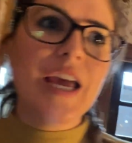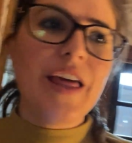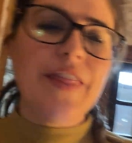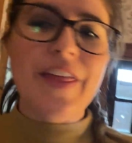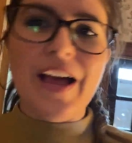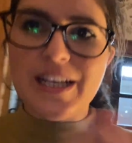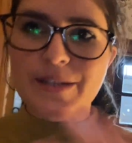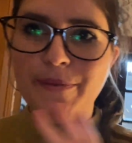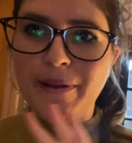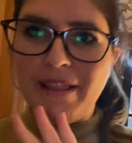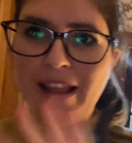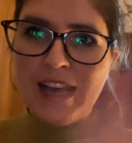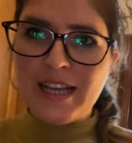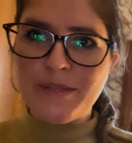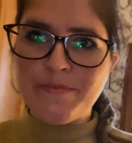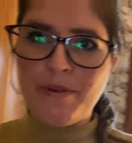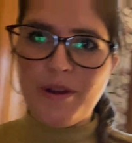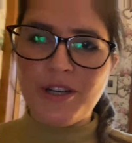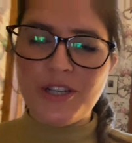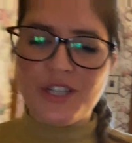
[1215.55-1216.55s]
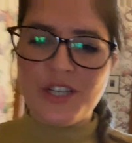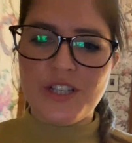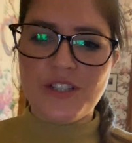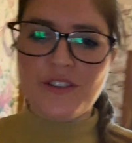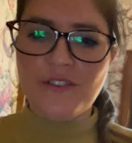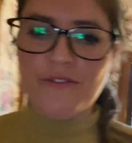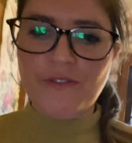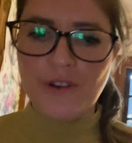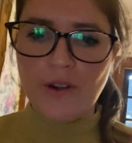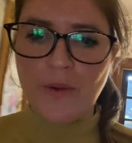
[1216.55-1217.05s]
That's my last purchase
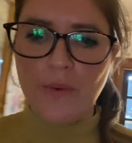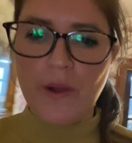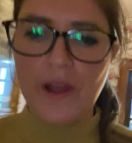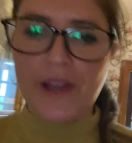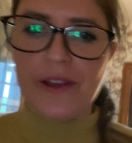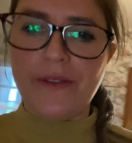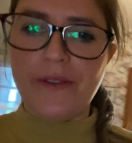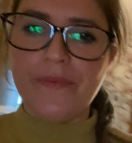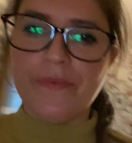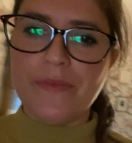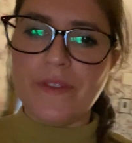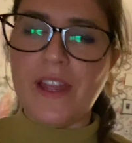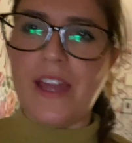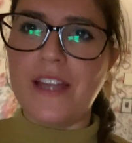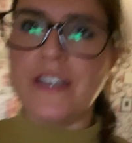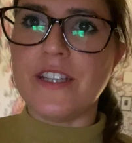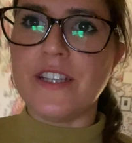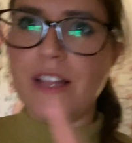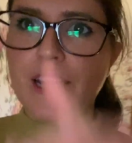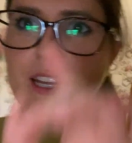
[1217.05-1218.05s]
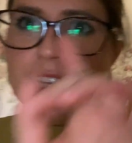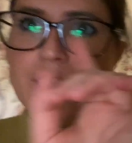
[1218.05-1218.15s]
for a while, until I can